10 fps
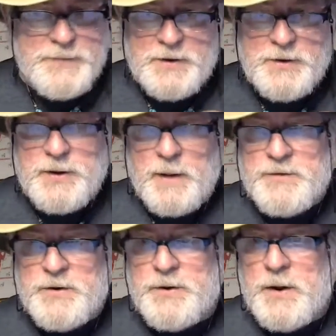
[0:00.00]

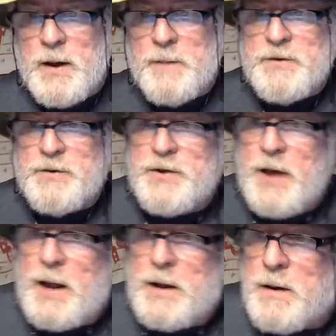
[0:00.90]
I'm just
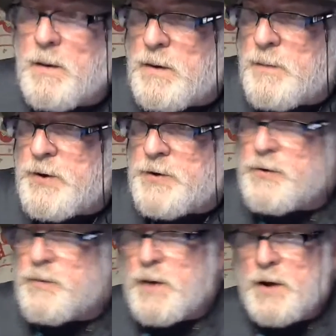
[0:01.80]
silent on the
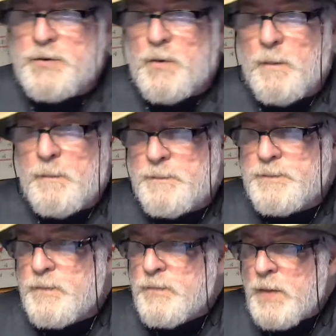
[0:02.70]
pictures when I show
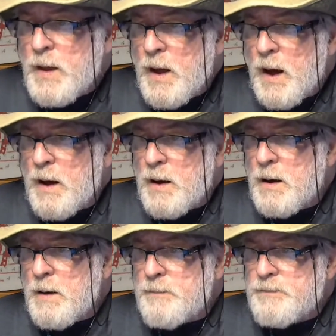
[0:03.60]

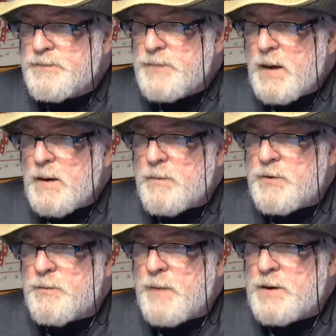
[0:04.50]
them.
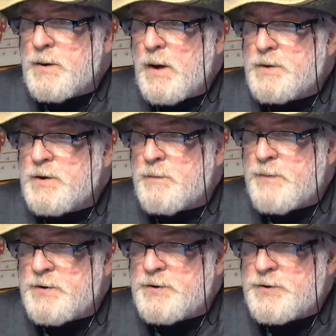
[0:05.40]
But you make your knots in a
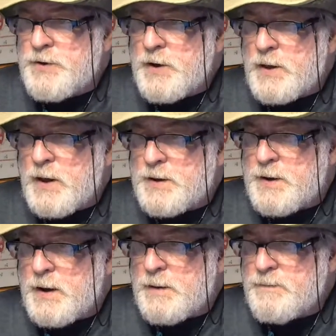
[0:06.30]
piece of stick like
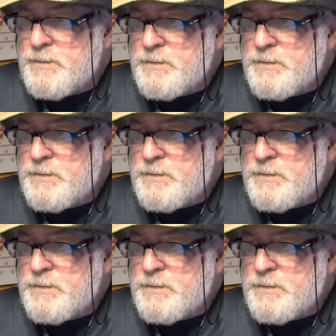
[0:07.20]
that,